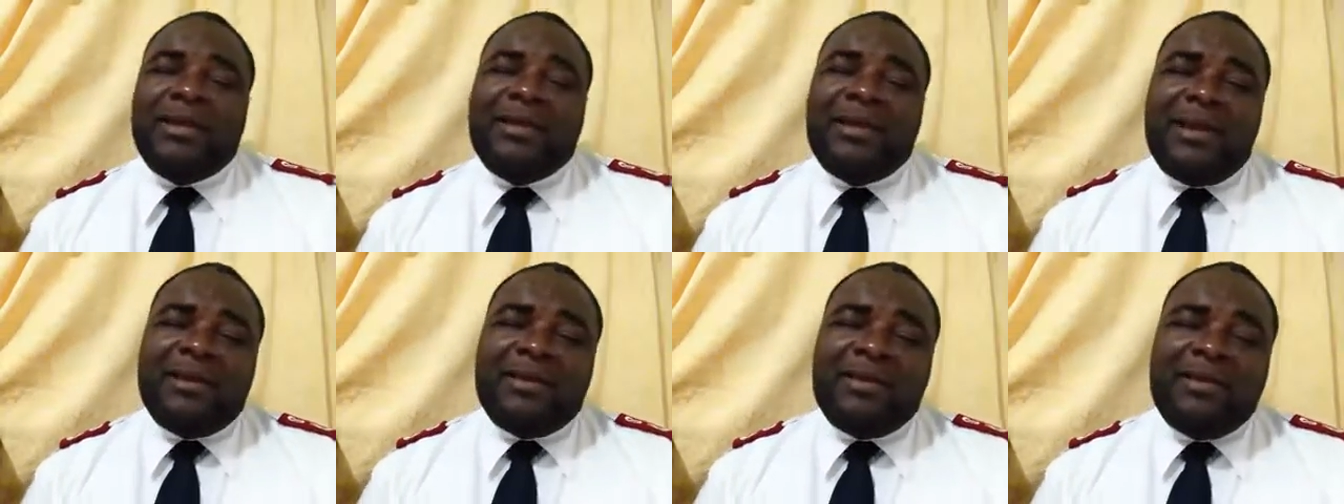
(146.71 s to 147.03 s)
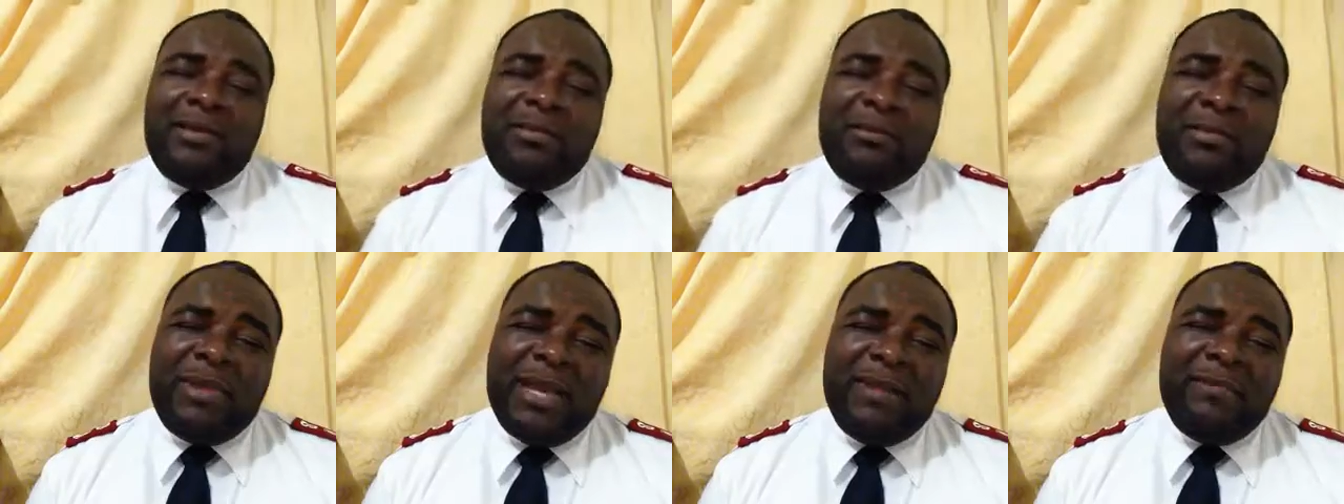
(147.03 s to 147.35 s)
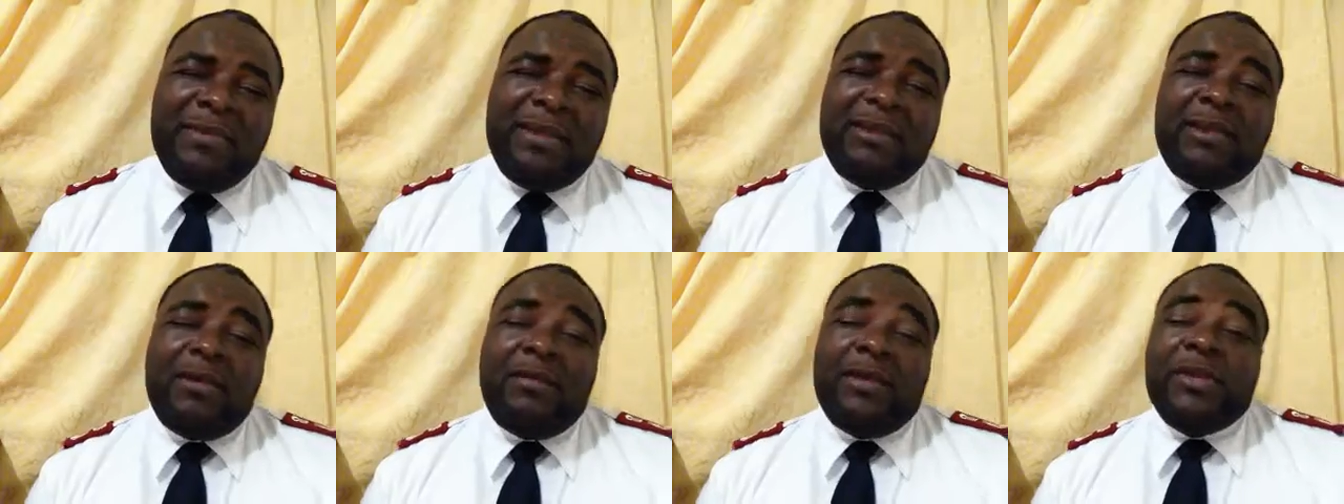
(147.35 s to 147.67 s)
So the
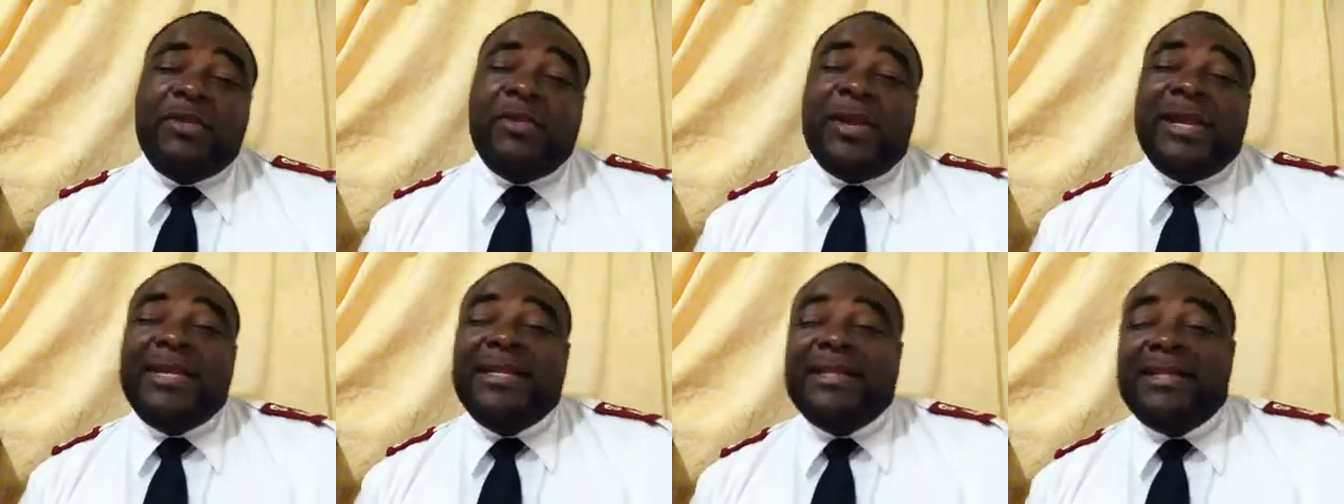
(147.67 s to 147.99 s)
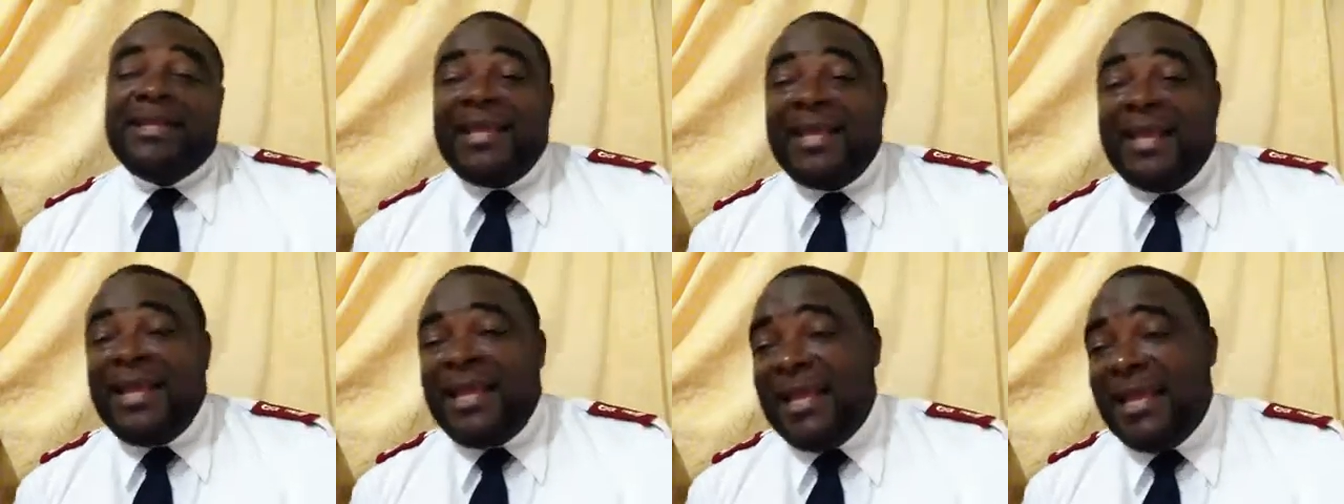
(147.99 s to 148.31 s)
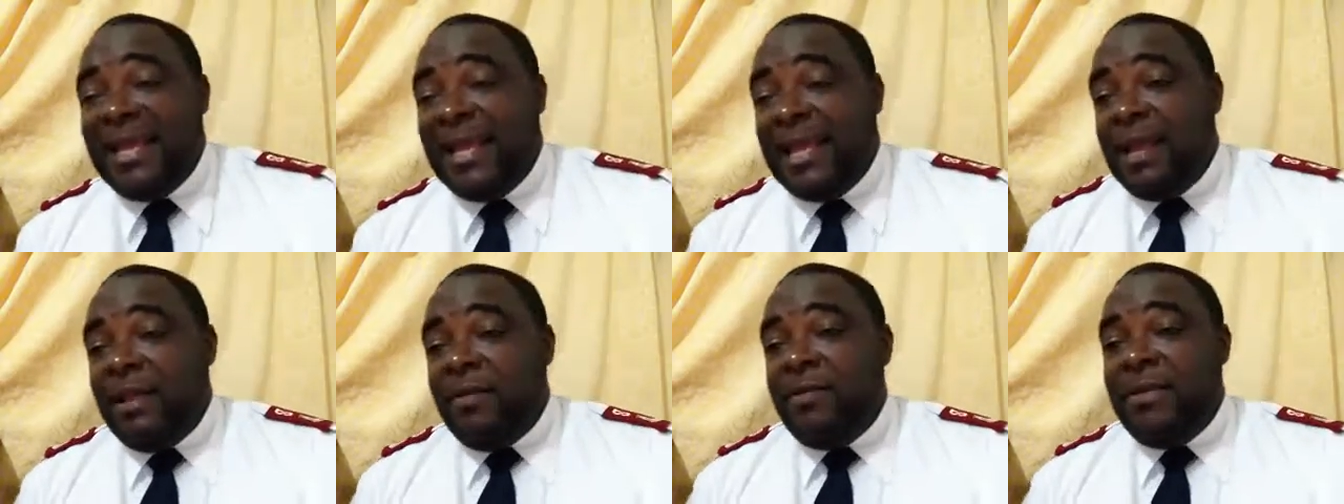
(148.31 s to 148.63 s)
whole thing, why coming back
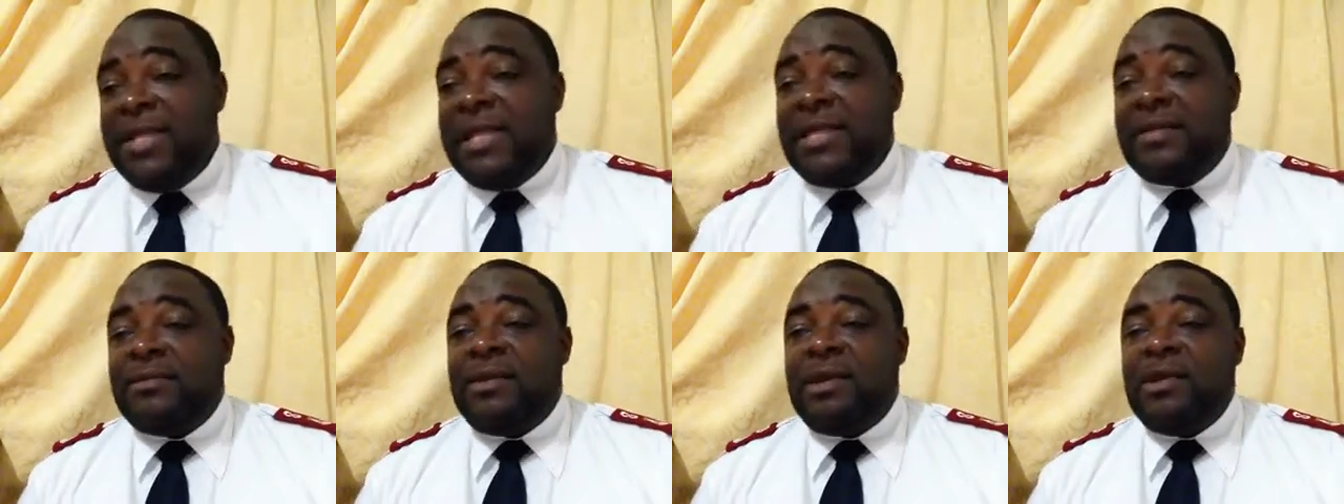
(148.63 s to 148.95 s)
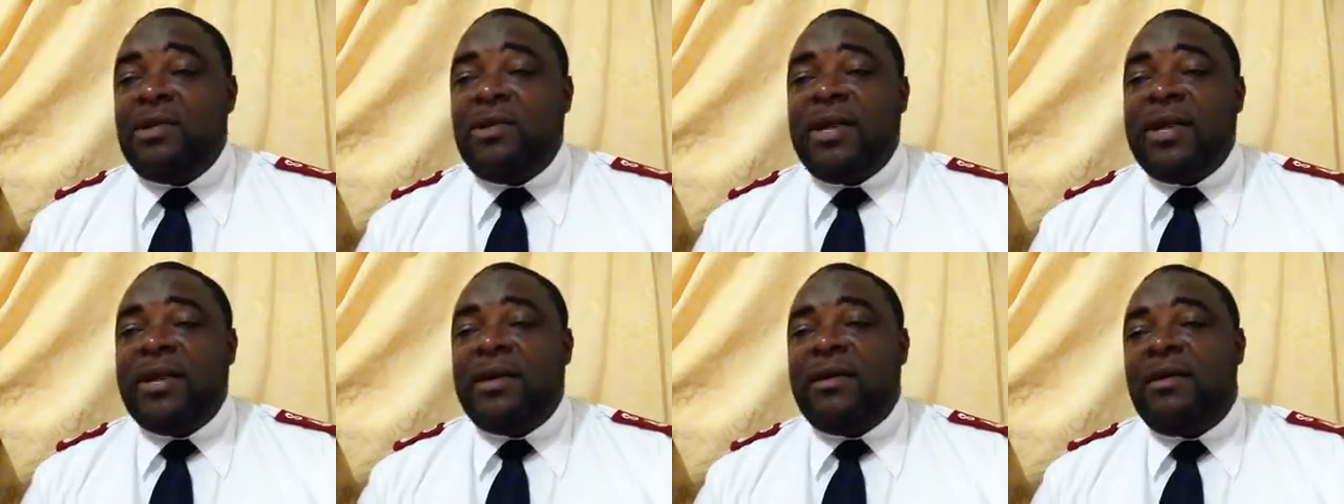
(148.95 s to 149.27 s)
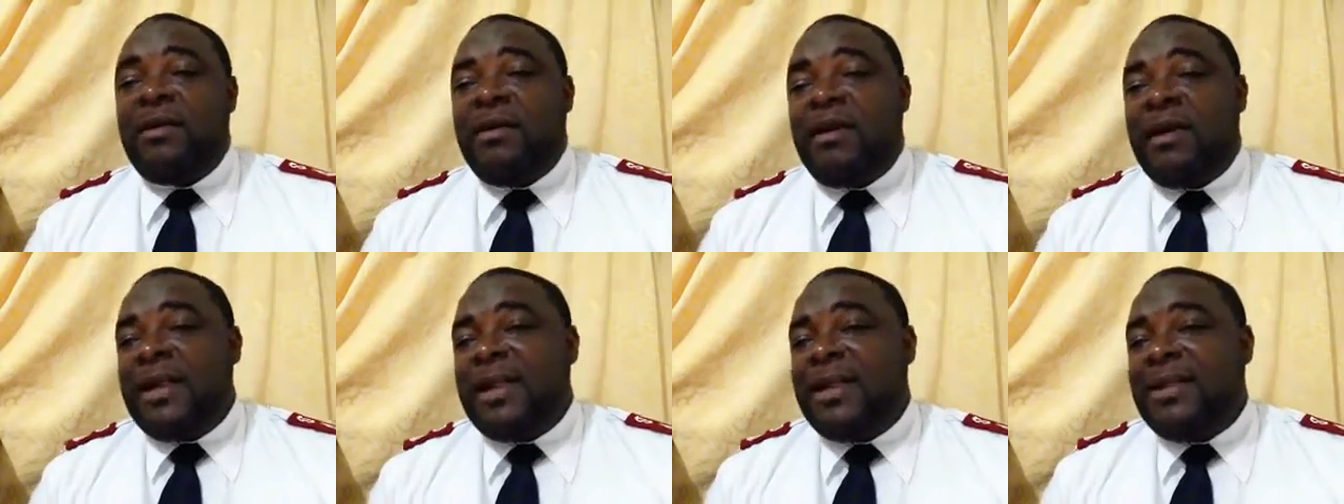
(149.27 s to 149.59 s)
to what I was really
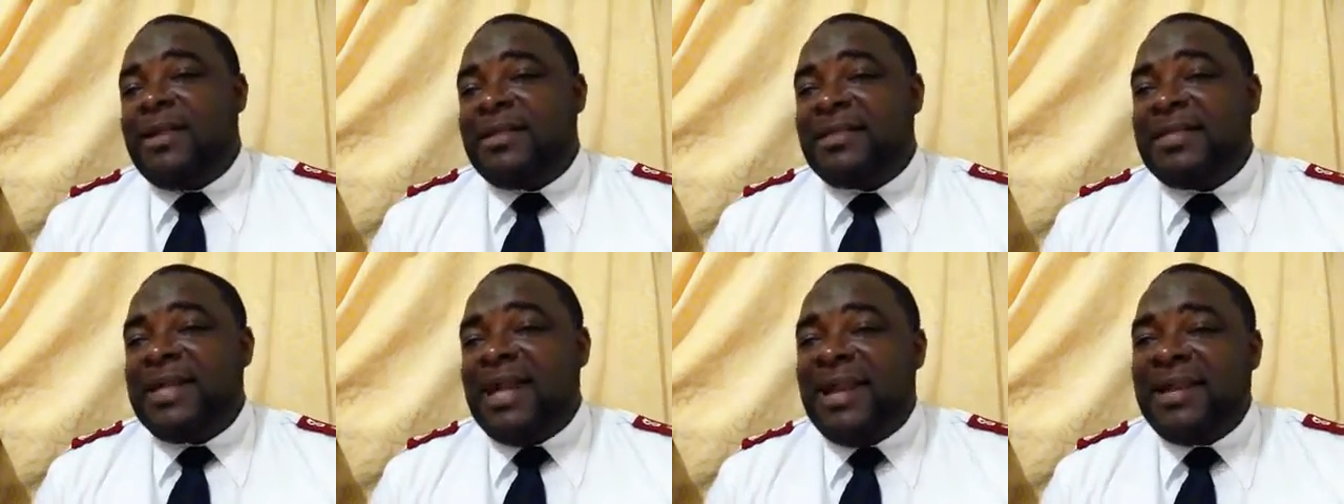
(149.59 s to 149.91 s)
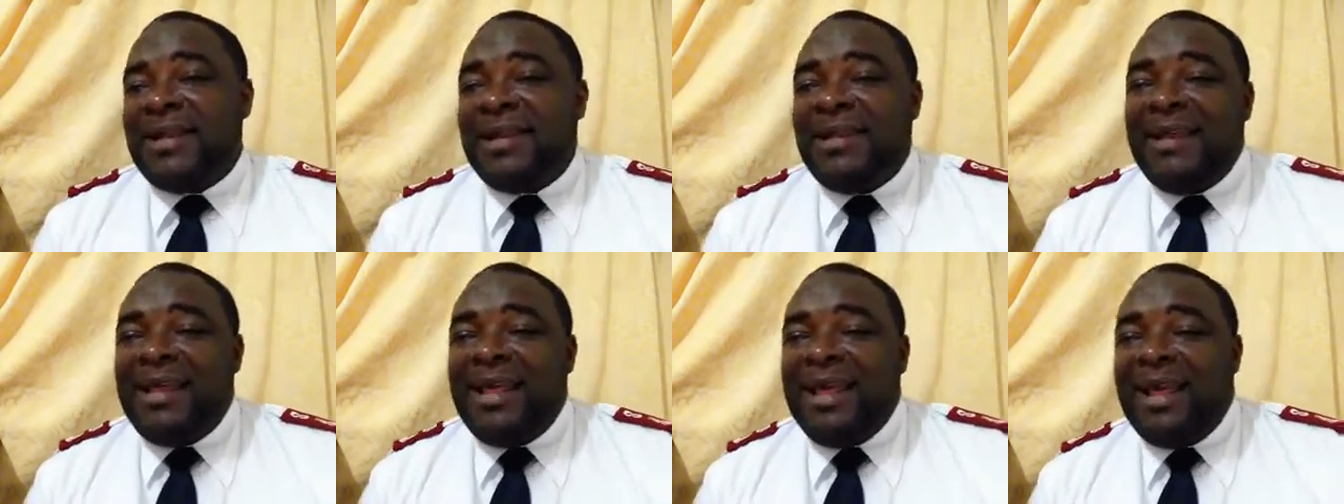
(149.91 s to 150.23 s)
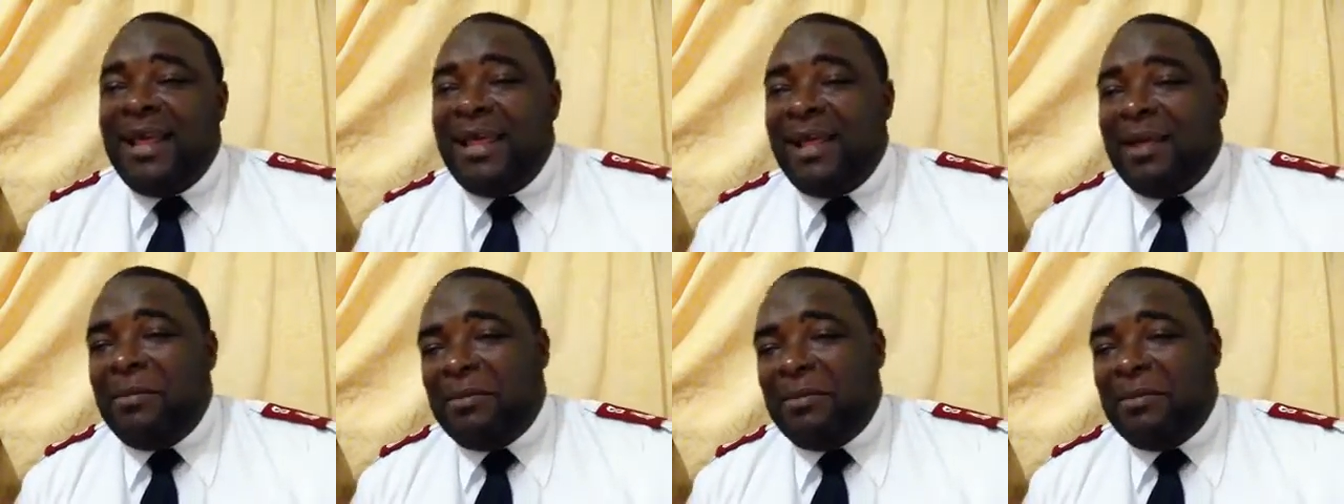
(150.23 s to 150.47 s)
saying about the, the body,